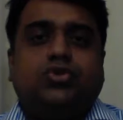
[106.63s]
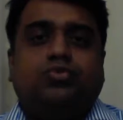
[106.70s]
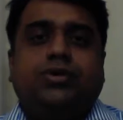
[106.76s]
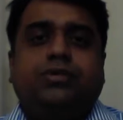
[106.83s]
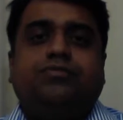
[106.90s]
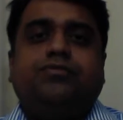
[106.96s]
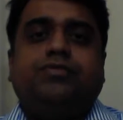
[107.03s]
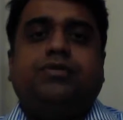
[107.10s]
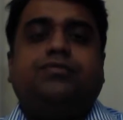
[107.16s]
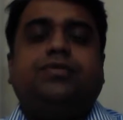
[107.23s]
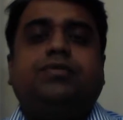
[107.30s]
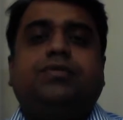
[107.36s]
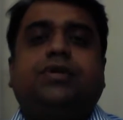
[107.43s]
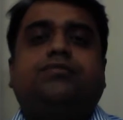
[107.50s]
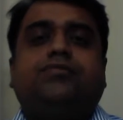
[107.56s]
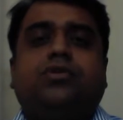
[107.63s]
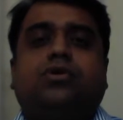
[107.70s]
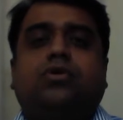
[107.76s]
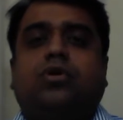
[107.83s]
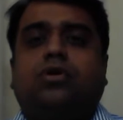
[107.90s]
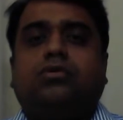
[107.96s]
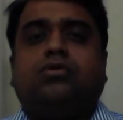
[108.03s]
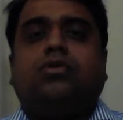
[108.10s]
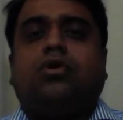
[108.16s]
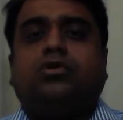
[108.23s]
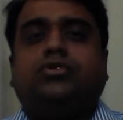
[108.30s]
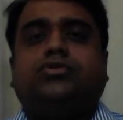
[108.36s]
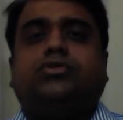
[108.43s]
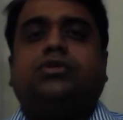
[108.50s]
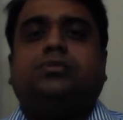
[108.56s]
So we've
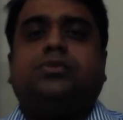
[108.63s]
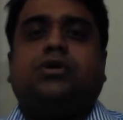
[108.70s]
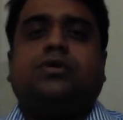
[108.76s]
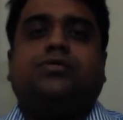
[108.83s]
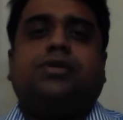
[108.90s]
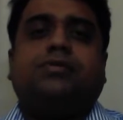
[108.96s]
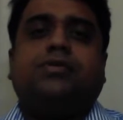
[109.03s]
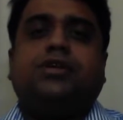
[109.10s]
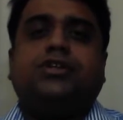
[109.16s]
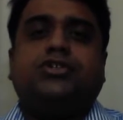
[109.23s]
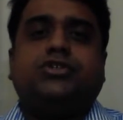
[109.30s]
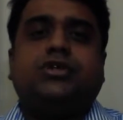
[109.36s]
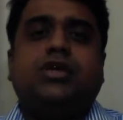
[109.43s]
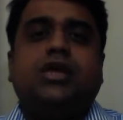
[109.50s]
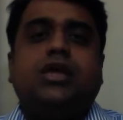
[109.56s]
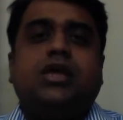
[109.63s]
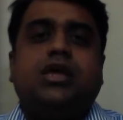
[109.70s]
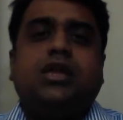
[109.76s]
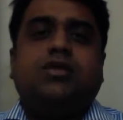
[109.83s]
gone through the Book of Revelation